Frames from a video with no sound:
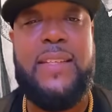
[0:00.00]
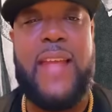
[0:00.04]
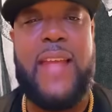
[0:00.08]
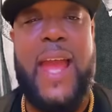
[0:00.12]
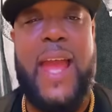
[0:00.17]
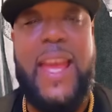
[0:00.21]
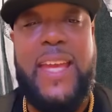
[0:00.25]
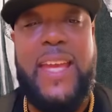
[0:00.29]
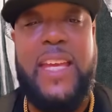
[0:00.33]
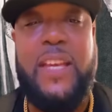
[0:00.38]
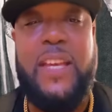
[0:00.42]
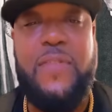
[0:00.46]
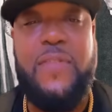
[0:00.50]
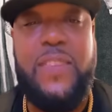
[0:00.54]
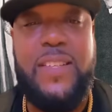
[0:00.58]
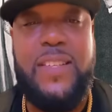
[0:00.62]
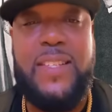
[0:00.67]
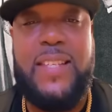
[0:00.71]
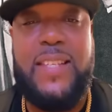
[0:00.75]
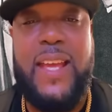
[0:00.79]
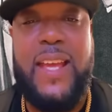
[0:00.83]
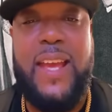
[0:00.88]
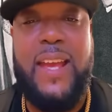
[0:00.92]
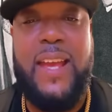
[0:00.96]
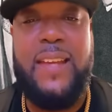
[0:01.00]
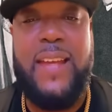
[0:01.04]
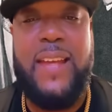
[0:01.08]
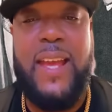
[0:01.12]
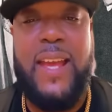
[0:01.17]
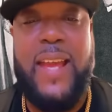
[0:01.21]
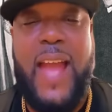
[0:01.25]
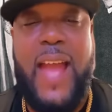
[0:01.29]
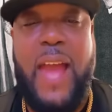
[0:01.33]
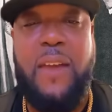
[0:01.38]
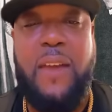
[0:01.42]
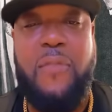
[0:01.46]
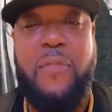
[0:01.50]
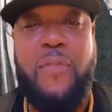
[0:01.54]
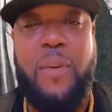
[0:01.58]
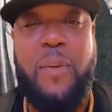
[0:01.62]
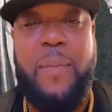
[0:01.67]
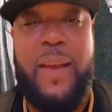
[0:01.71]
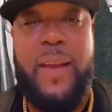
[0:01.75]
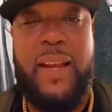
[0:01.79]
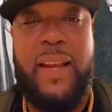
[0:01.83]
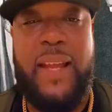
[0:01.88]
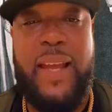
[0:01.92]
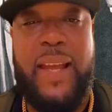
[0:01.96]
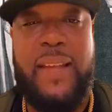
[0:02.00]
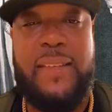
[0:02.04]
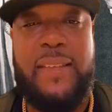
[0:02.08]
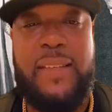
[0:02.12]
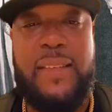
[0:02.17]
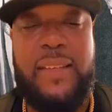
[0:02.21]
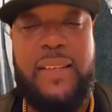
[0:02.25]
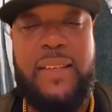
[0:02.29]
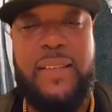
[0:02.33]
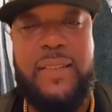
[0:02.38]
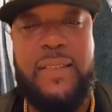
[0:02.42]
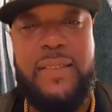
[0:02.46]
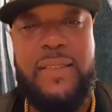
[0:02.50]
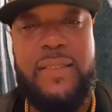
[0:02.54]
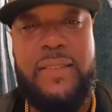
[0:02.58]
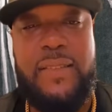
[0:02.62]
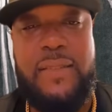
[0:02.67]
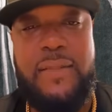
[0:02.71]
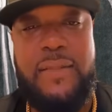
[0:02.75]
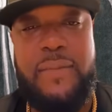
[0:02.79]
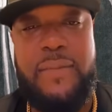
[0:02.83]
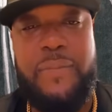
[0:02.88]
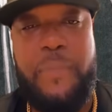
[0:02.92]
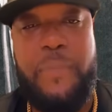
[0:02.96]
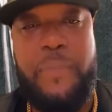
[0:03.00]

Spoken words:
They even said they got it from Atlanteans.